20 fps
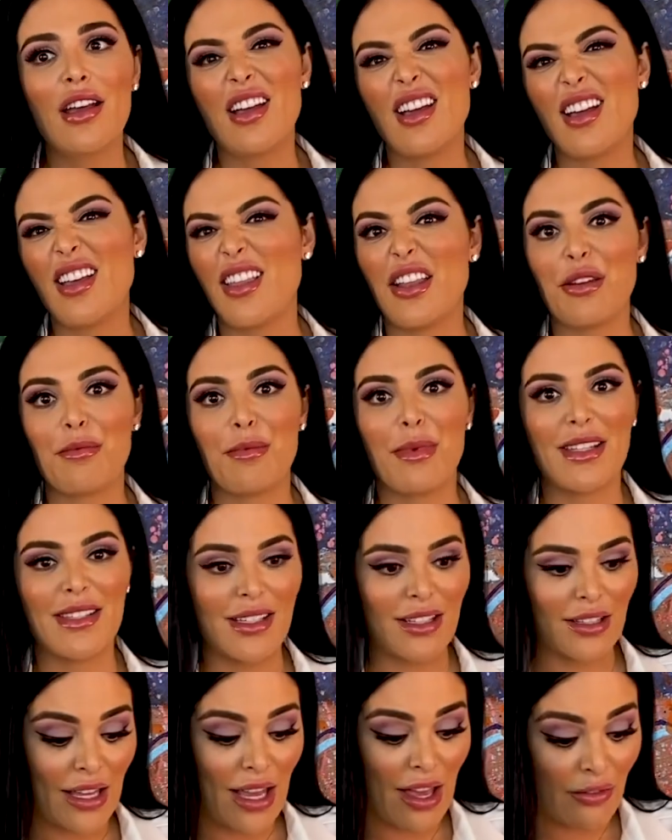And then you
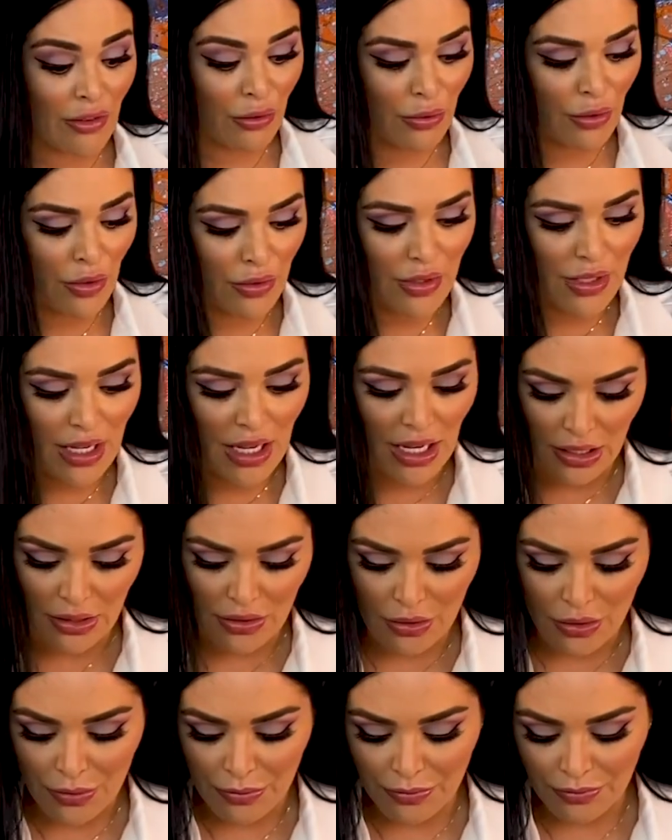basically have a ruined
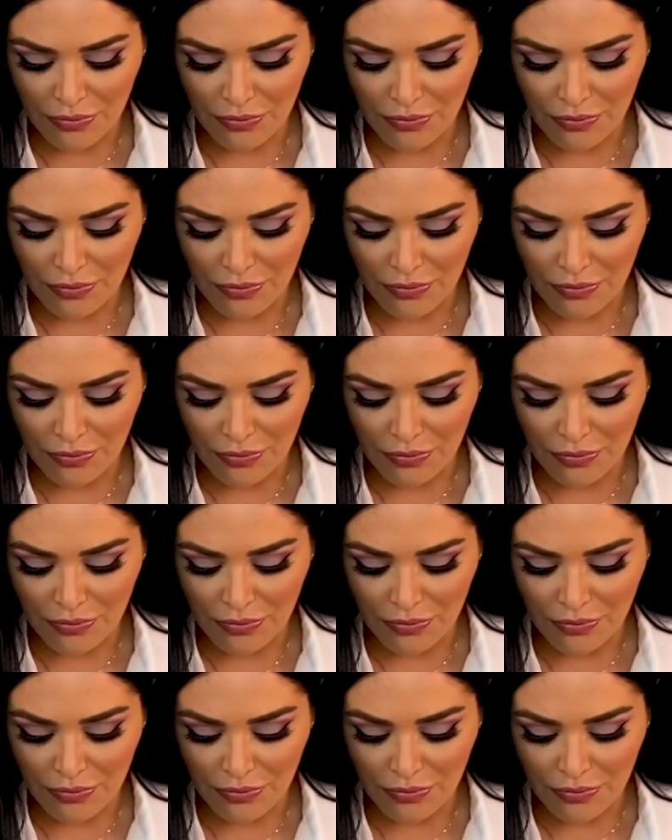candle.